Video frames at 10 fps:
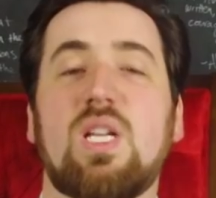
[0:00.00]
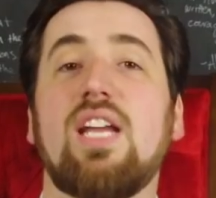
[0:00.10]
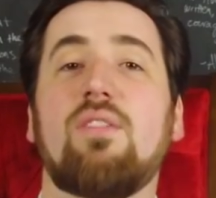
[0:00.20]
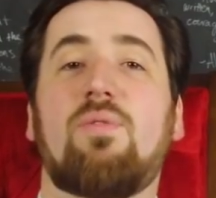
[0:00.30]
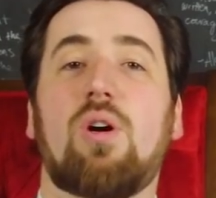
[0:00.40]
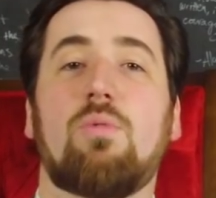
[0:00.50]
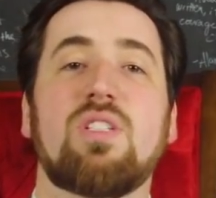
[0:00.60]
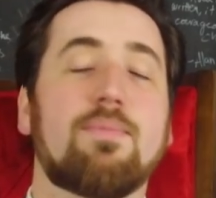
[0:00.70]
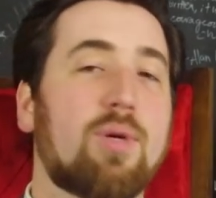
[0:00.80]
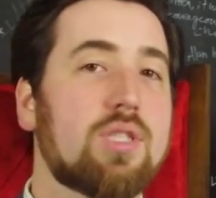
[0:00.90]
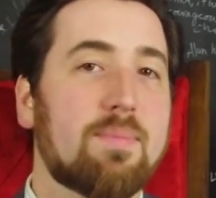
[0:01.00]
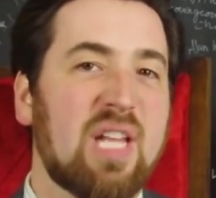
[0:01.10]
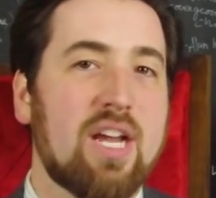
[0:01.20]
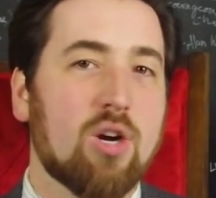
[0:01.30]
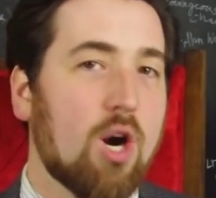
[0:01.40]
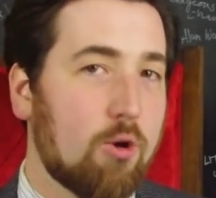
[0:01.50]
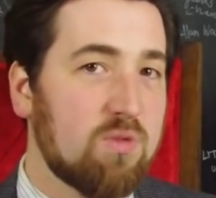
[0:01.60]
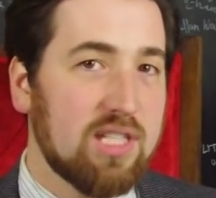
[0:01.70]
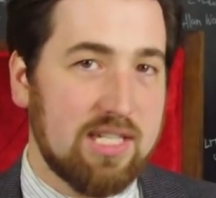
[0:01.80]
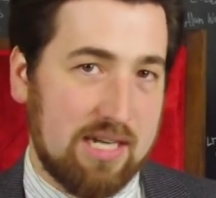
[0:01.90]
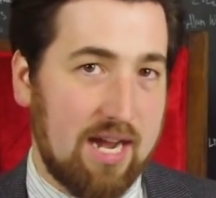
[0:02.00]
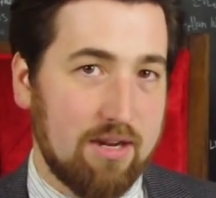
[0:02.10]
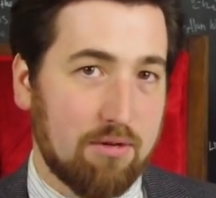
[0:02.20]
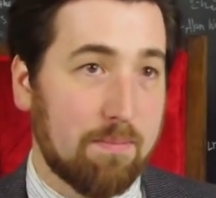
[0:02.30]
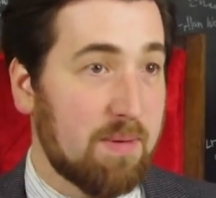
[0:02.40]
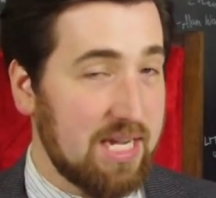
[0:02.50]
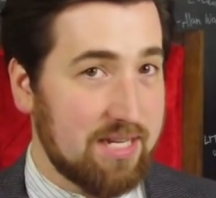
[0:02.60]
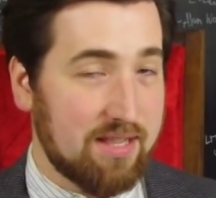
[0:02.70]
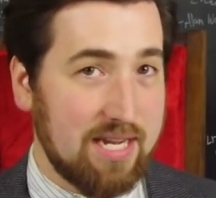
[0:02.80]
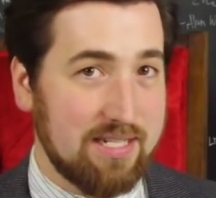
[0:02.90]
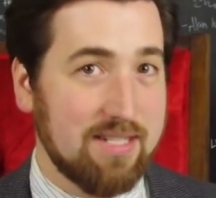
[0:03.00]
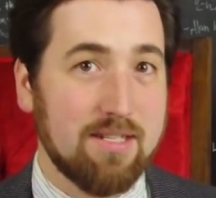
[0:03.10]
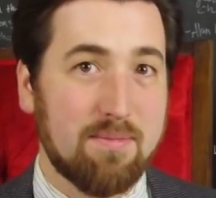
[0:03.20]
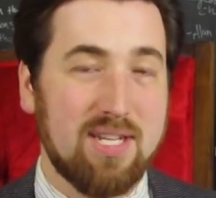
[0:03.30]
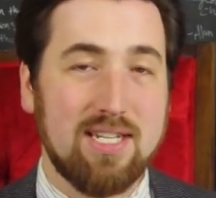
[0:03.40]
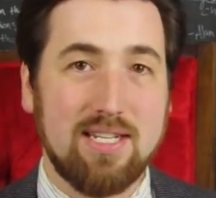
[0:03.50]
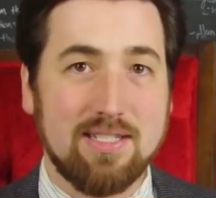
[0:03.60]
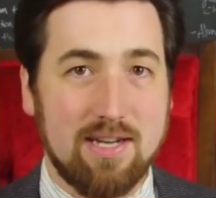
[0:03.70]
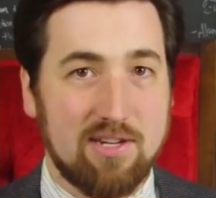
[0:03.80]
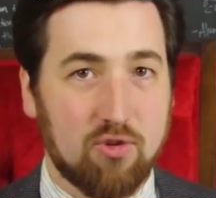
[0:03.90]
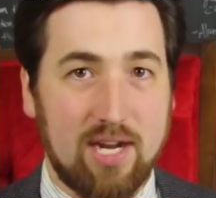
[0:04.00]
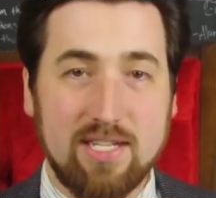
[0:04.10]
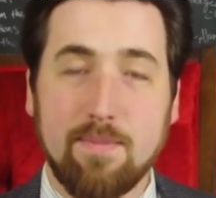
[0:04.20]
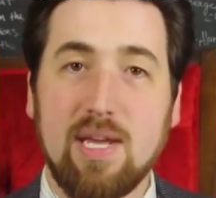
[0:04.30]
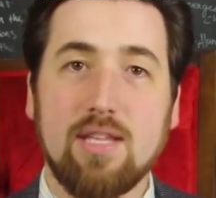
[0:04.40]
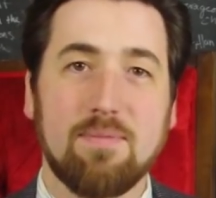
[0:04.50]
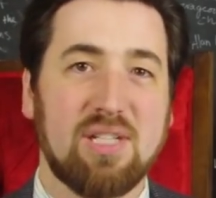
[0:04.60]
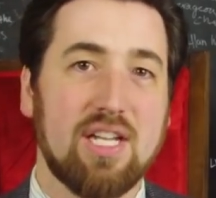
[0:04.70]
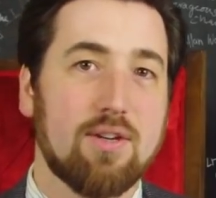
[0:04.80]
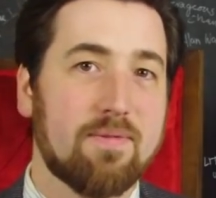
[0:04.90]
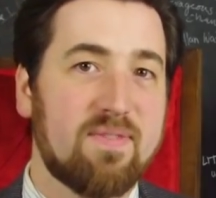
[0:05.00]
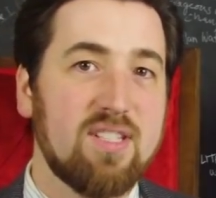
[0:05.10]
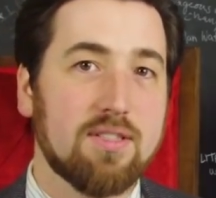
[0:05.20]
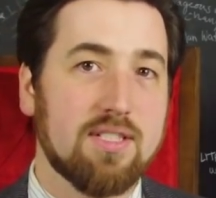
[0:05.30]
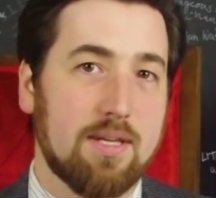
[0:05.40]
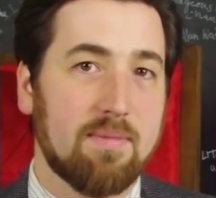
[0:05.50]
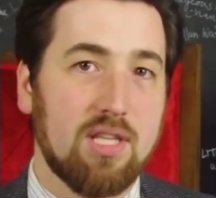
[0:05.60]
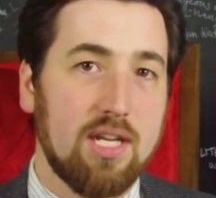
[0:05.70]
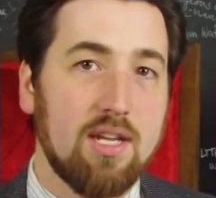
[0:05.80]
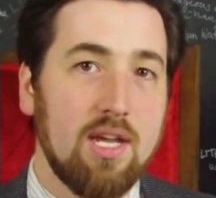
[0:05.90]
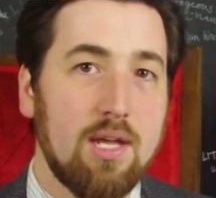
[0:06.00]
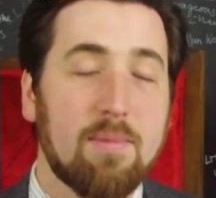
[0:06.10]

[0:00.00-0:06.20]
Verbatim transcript: Titanfall was a multiplayer only title, but that doesn't mean it's not trying to make the player feel something.